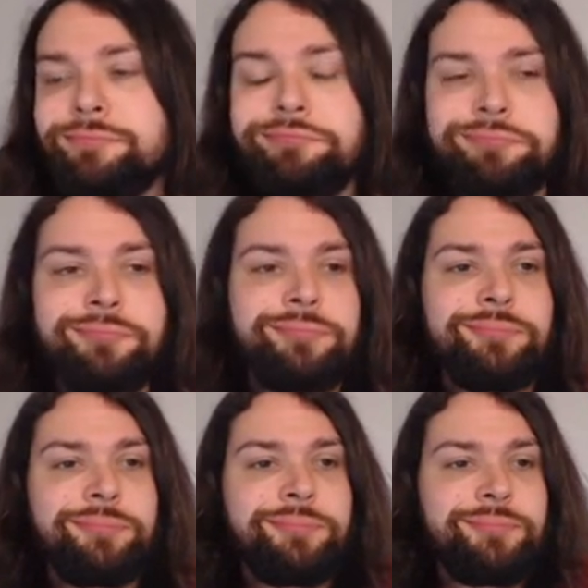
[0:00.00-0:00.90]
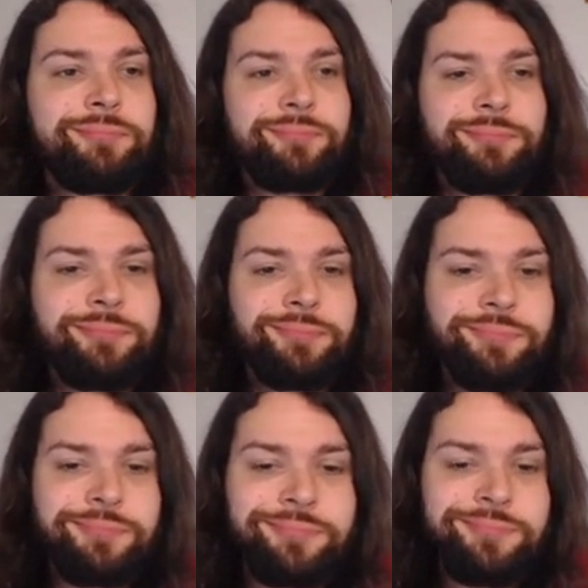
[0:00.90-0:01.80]

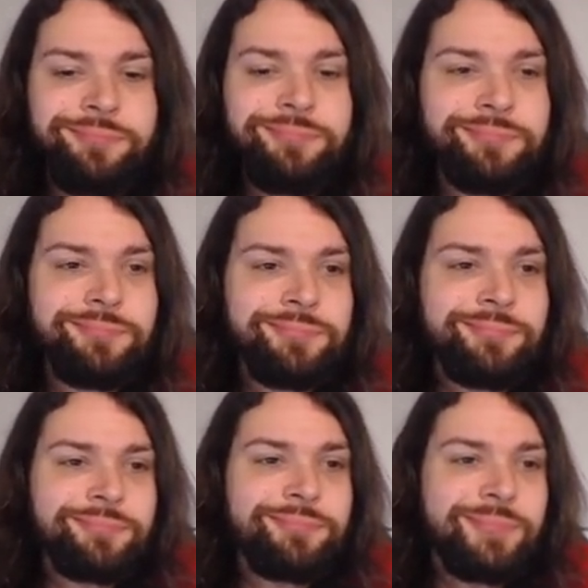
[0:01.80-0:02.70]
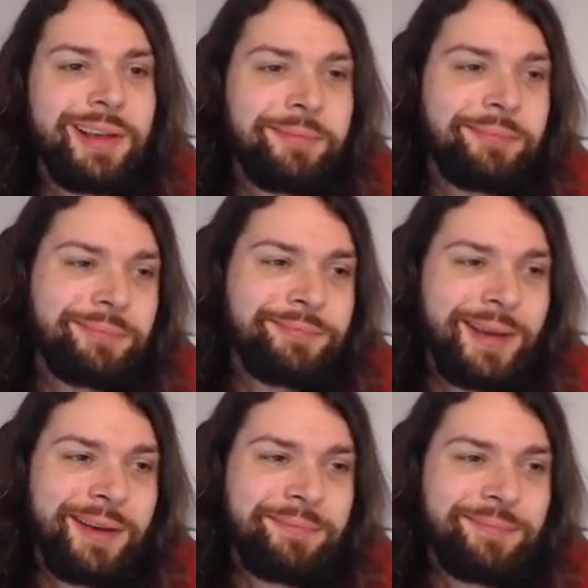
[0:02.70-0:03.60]

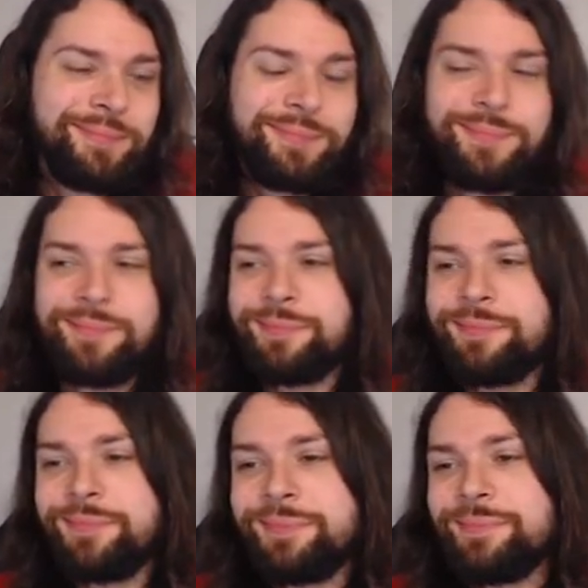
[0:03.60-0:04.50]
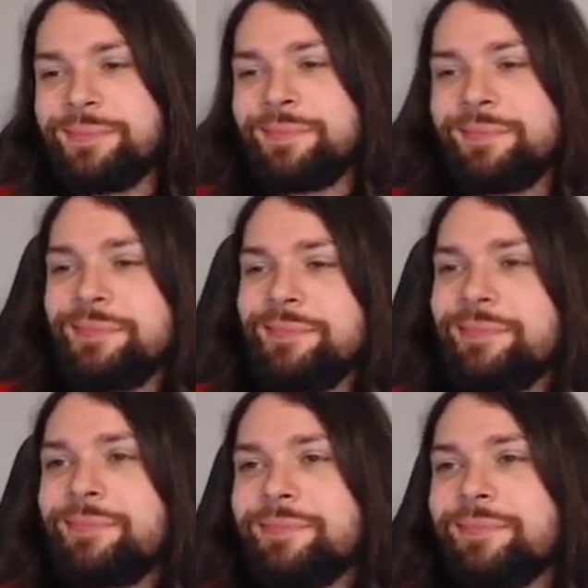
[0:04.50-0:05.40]

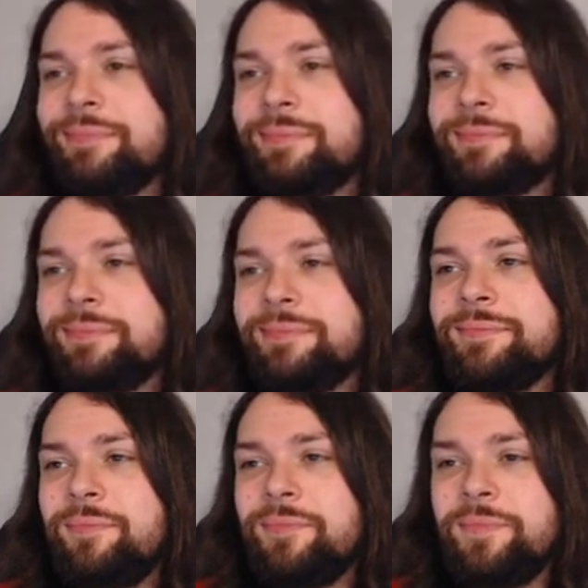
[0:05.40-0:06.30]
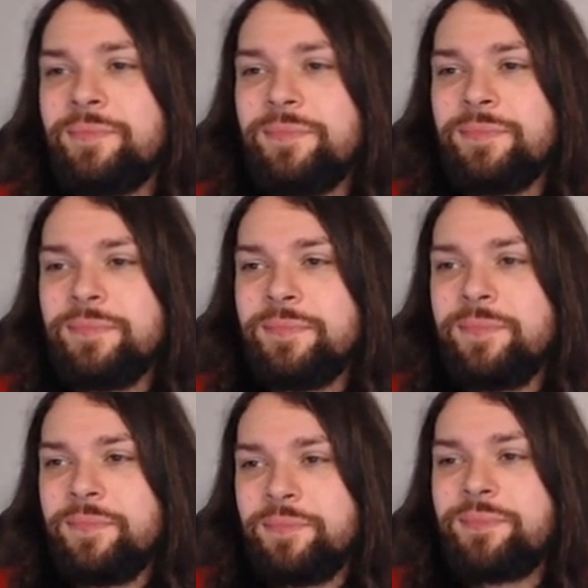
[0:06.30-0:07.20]

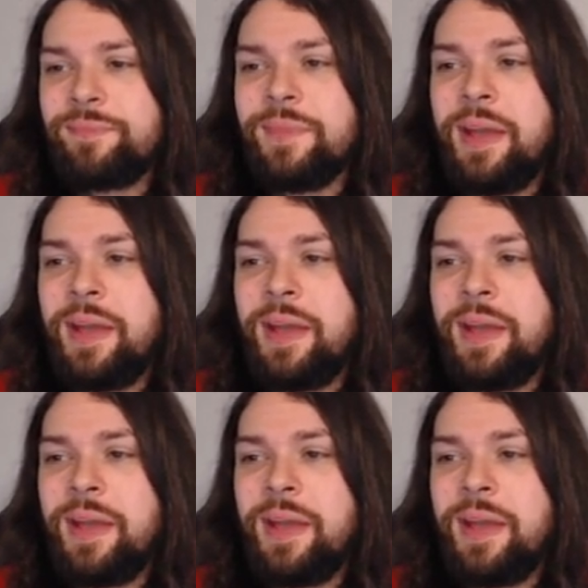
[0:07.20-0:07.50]
(not speaking)